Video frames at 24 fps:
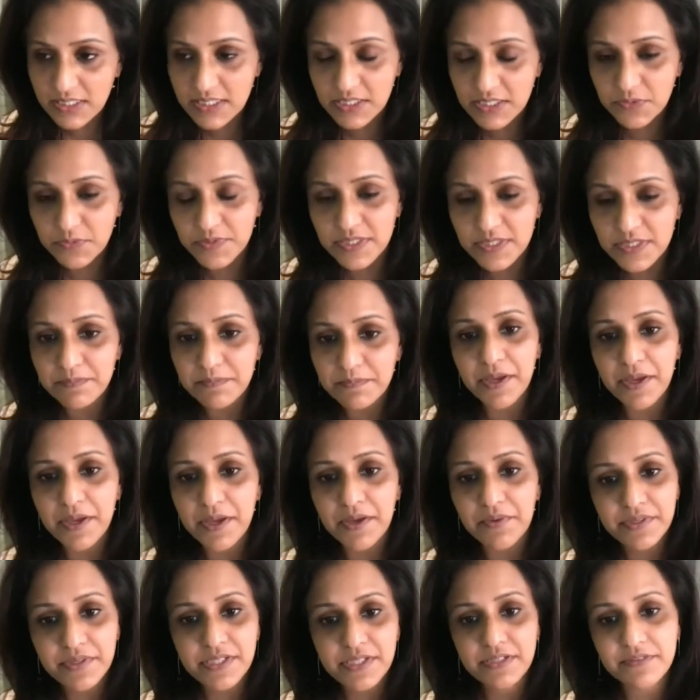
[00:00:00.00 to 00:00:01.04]
it was
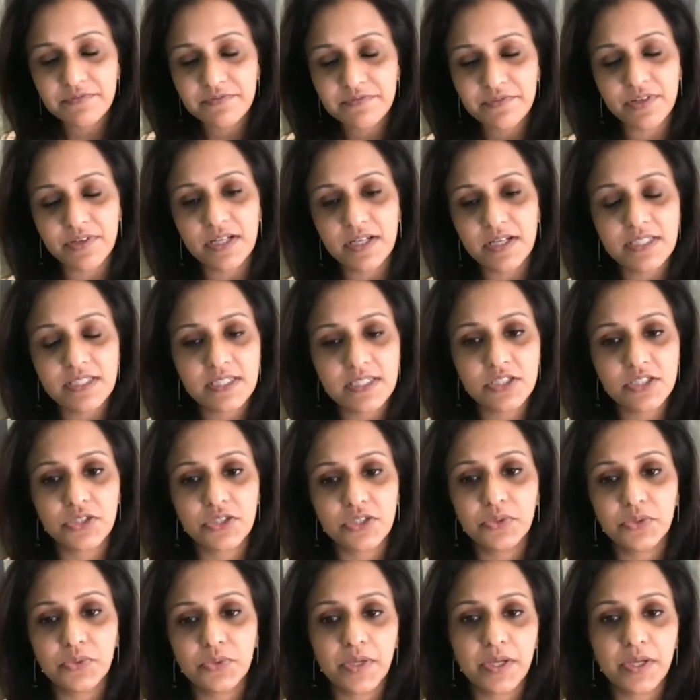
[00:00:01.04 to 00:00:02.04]
imperative for us to